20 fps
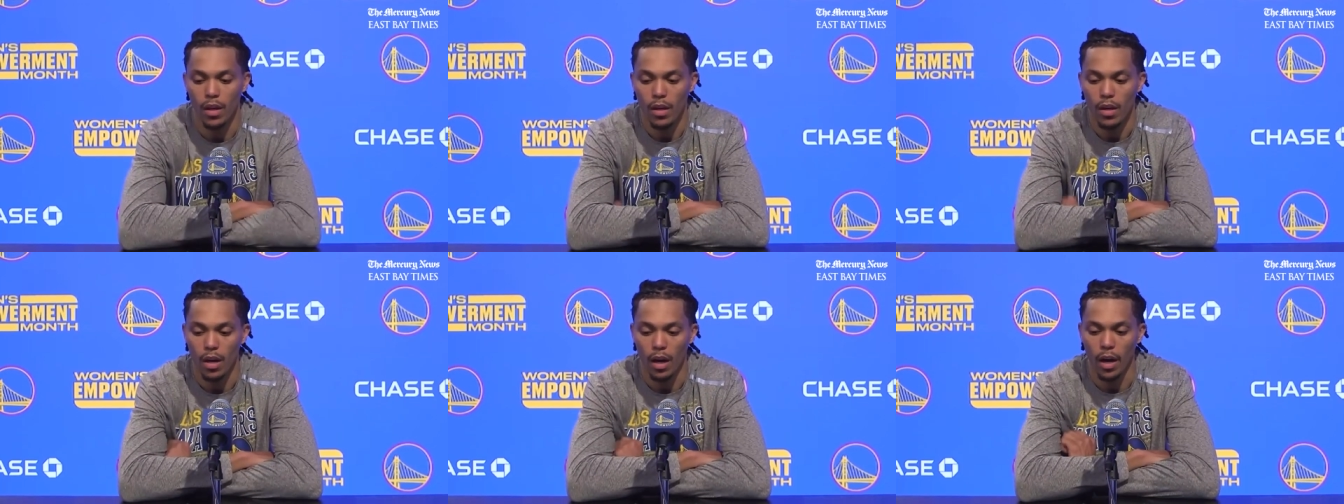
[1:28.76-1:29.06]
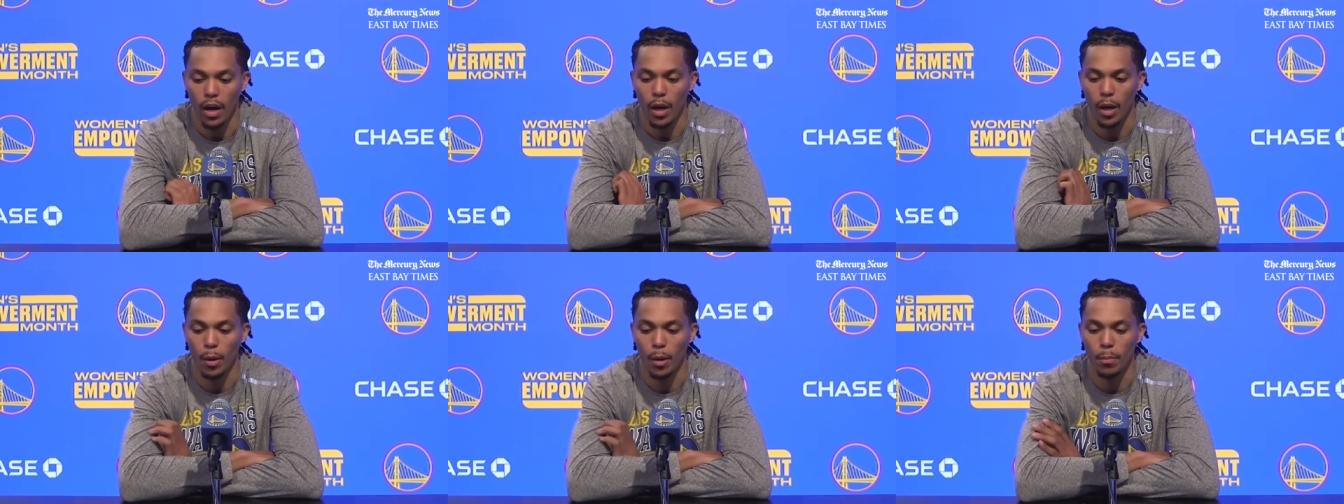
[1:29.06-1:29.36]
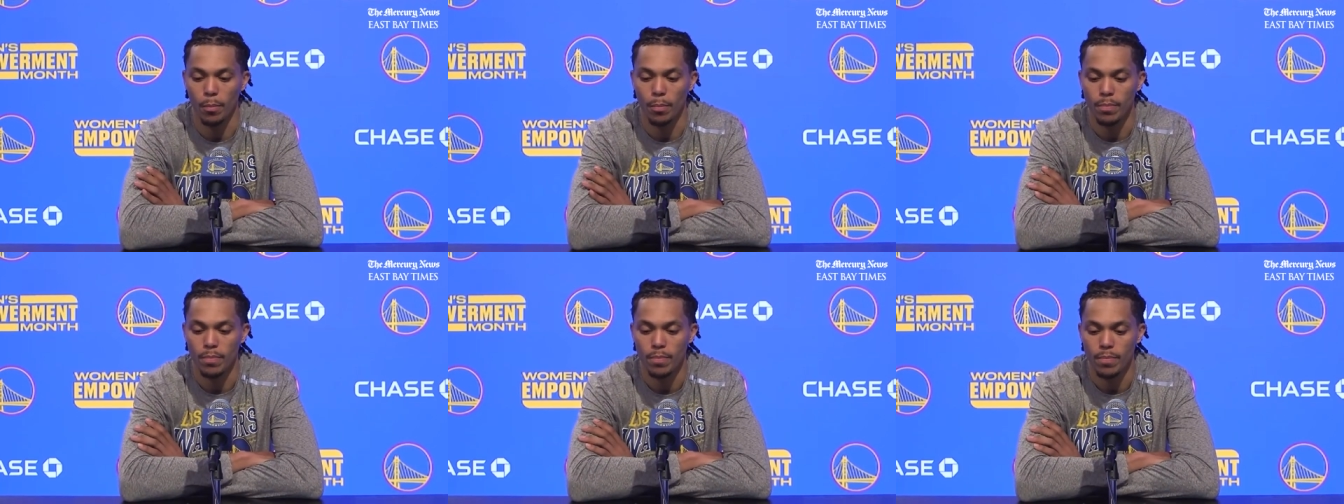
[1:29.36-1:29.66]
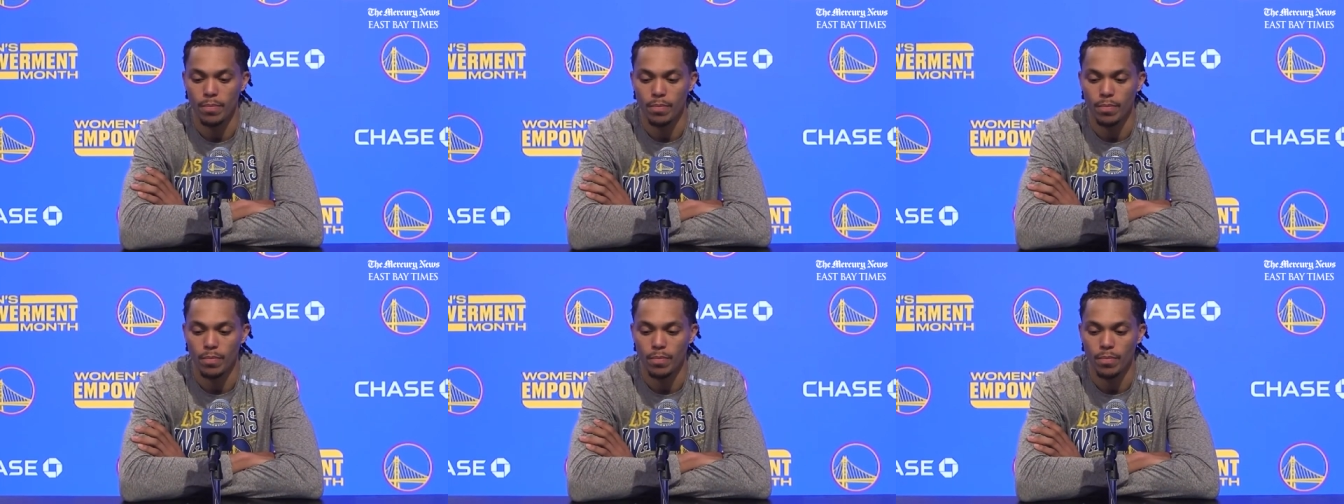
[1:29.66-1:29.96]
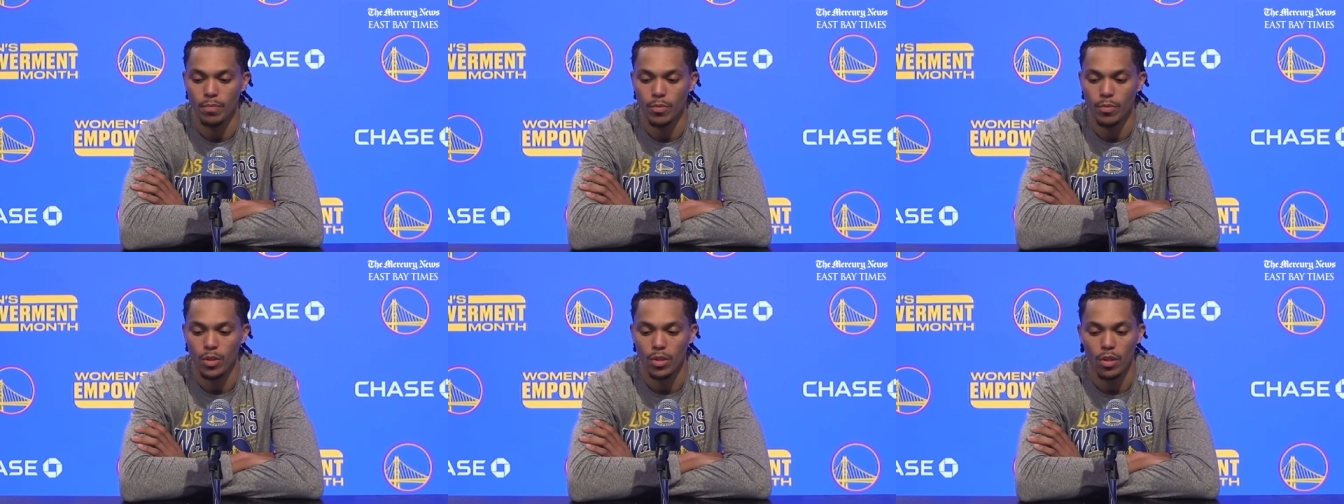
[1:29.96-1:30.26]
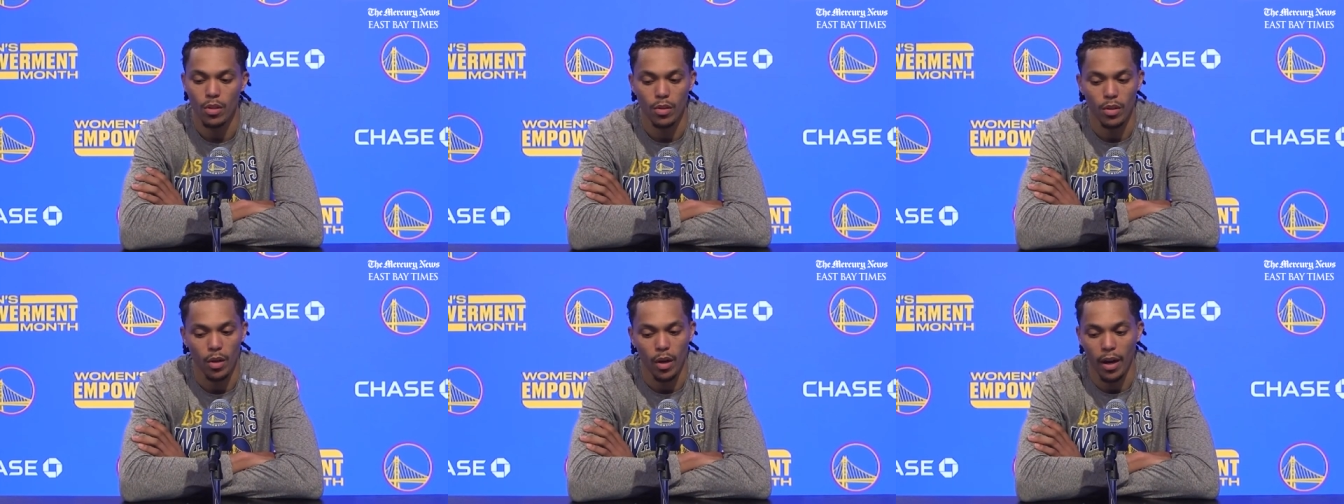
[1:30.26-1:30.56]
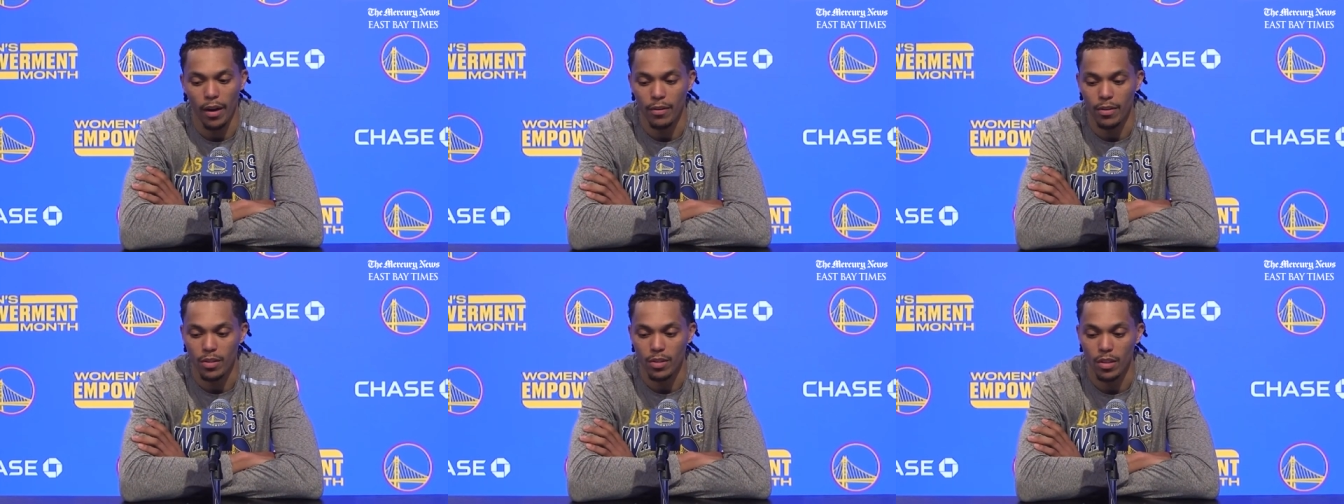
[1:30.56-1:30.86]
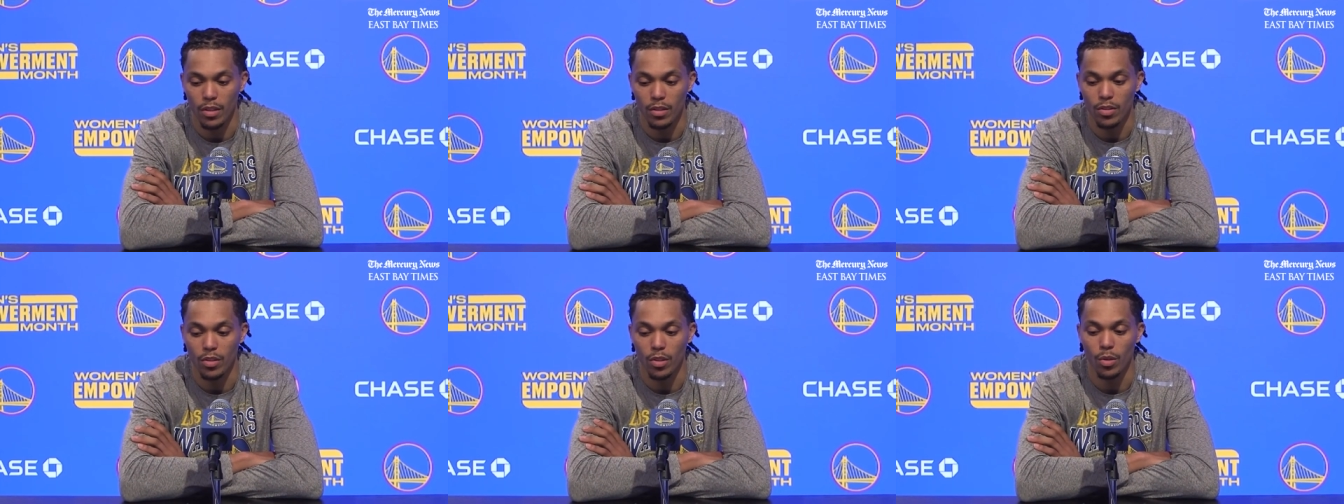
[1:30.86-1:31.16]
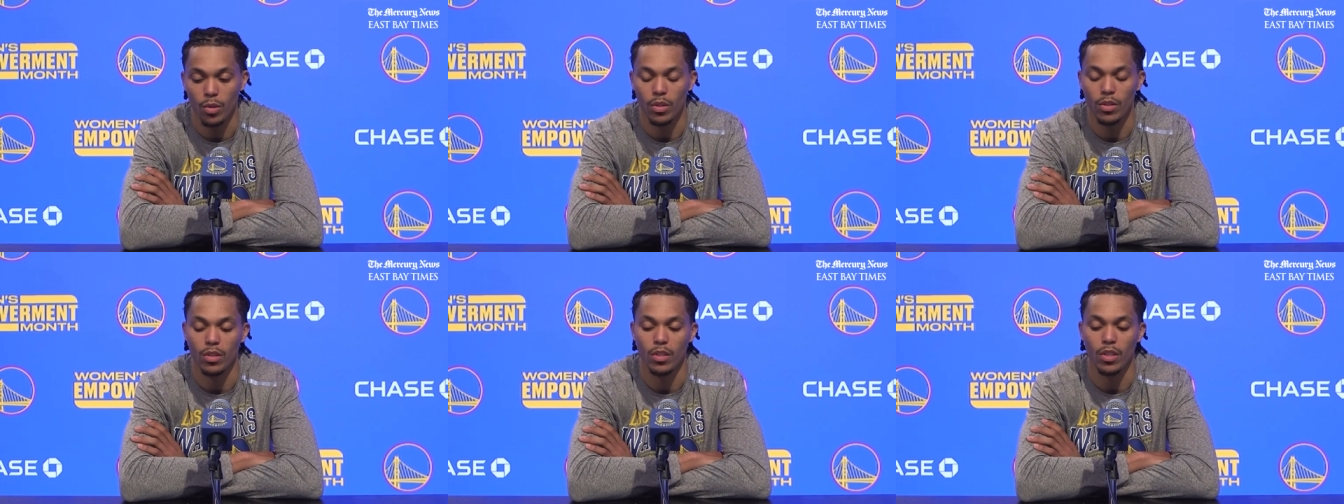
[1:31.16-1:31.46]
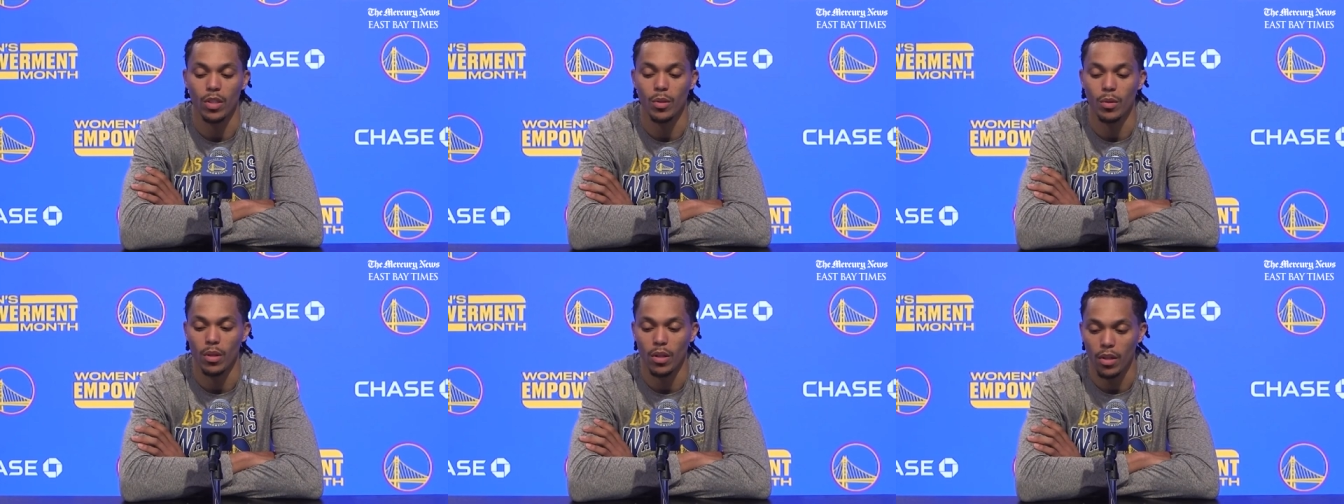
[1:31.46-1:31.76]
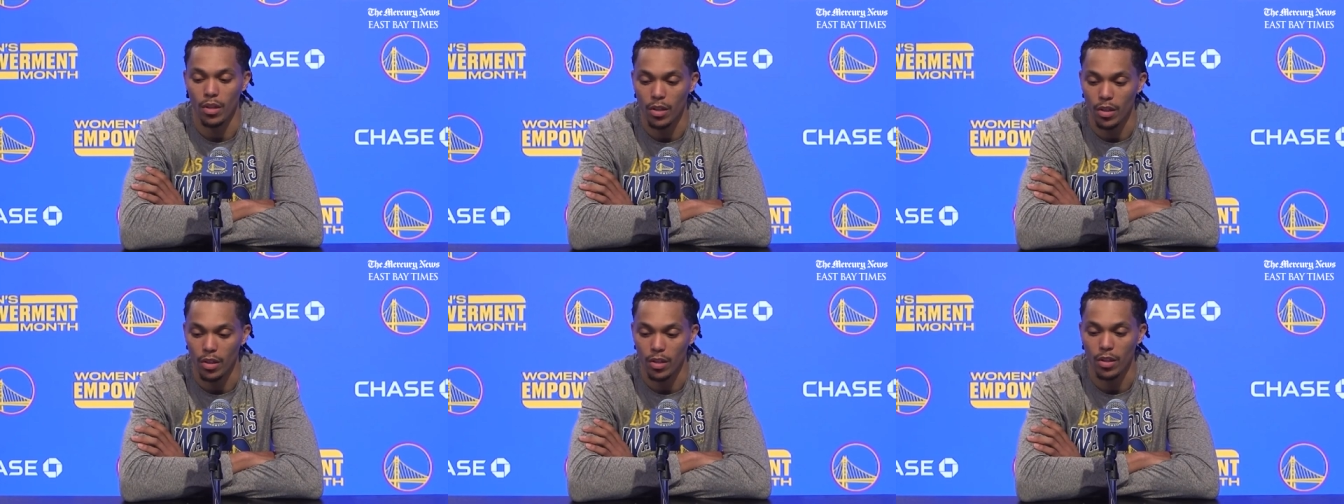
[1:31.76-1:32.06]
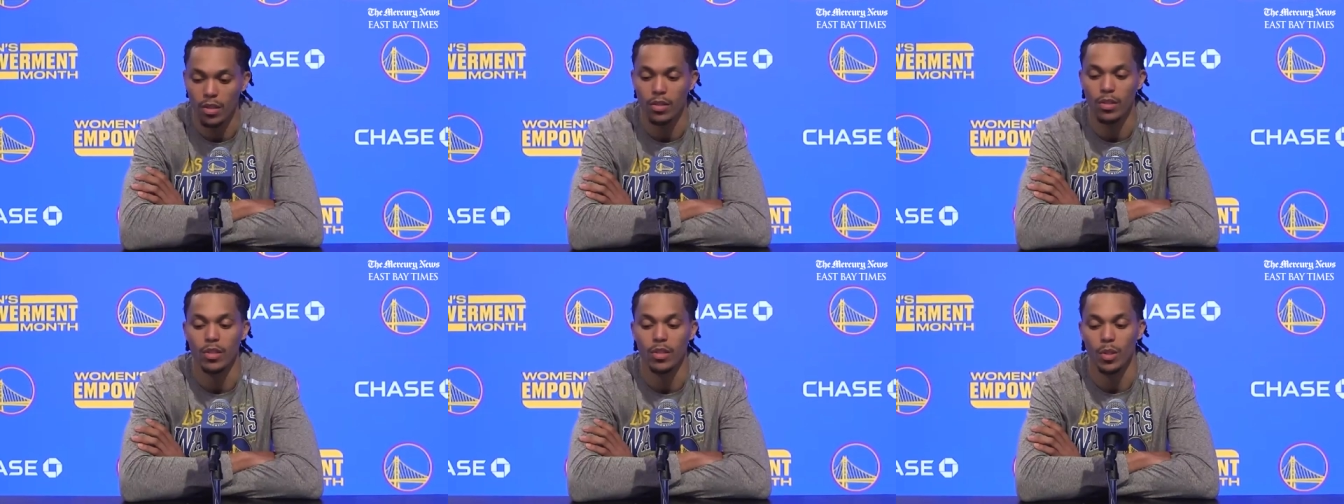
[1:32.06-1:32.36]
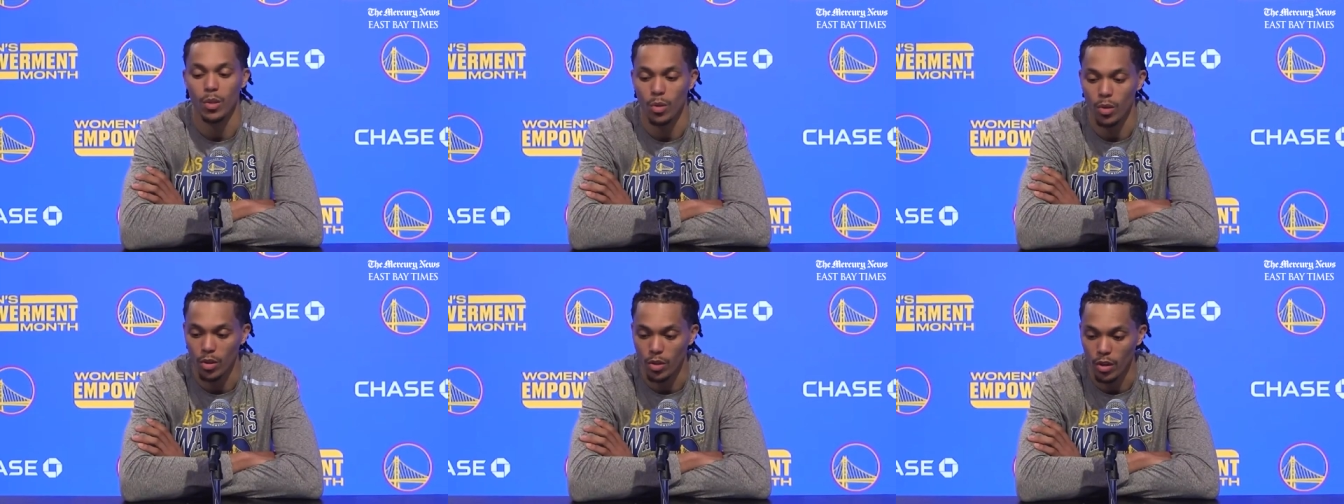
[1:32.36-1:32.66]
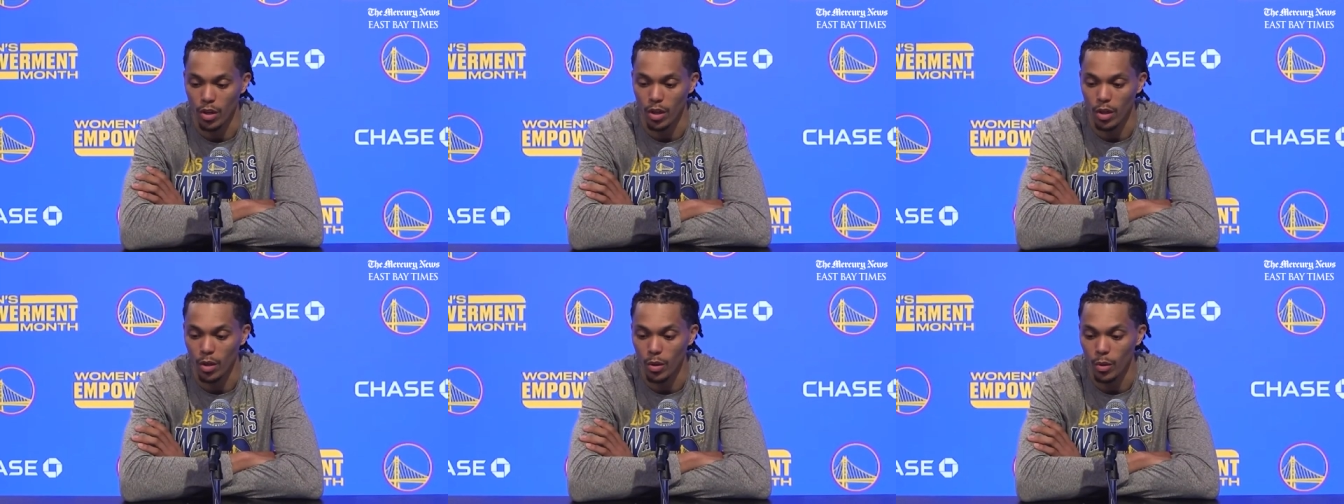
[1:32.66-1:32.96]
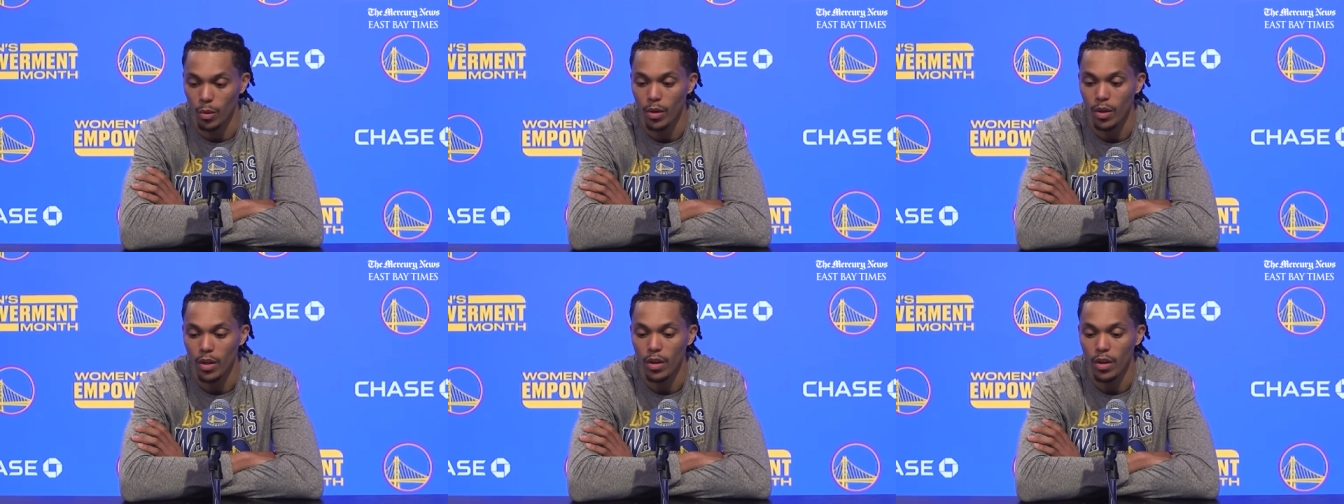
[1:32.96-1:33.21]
Um, so, you know, obviously still continue to learn, continue to grow,